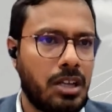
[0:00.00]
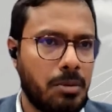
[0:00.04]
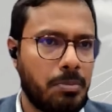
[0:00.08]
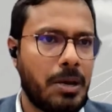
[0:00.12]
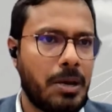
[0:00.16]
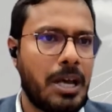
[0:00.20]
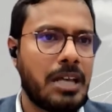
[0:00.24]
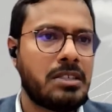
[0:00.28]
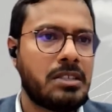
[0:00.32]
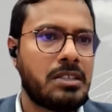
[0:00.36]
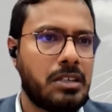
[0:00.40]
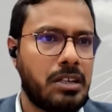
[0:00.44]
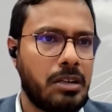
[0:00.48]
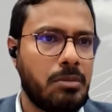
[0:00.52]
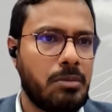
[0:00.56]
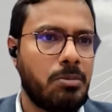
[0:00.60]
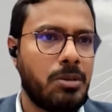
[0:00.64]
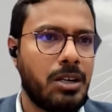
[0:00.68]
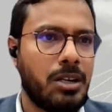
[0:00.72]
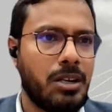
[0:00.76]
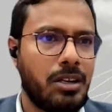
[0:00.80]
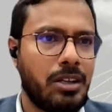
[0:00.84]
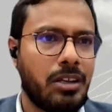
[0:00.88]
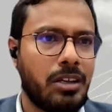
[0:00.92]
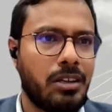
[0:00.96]
and capacity
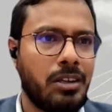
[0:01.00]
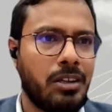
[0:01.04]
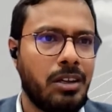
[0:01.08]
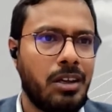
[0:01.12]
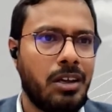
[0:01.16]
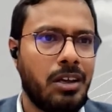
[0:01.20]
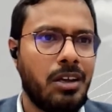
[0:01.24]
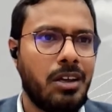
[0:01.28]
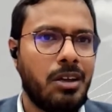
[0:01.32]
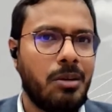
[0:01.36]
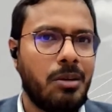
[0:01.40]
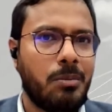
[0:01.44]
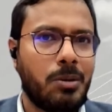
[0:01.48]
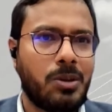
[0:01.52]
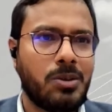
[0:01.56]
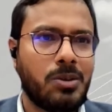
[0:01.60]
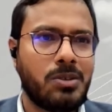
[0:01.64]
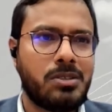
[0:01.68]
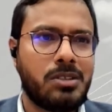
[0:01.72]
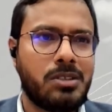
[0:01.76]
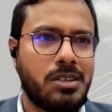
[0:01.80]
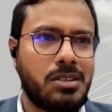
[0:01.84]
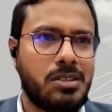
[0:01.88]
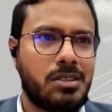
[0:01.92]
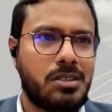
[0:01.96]
building,
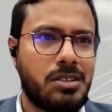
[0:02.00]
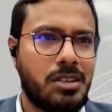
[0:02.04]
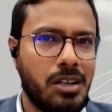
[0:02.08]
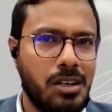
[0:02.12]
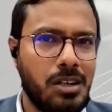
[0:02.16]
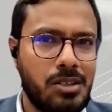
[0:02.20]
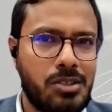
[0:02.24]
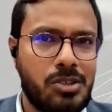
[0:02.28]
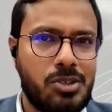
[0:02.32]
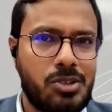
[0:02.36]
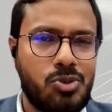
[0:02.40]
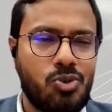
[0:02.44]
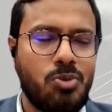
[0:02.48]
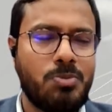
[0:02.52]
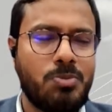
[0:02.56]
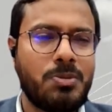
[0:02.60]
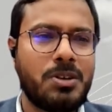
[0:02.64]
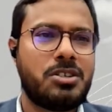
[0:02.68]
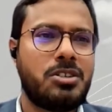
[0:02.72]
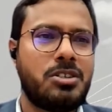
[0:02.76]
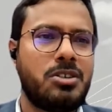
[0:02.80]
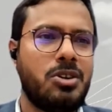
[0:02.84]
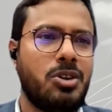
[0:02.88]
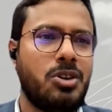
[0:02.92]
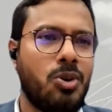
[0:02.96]
because there's still so
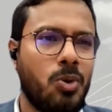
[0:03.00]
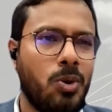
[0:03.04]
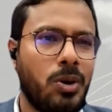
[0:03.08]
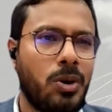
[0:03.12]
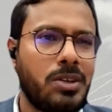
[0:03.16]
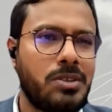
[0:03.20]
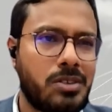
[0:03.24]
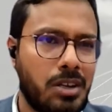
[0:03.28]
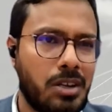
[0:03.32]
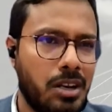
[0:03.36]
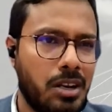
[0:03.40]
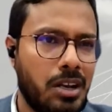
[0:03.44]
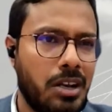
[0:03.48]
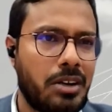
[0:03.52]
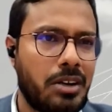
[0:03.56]
much noise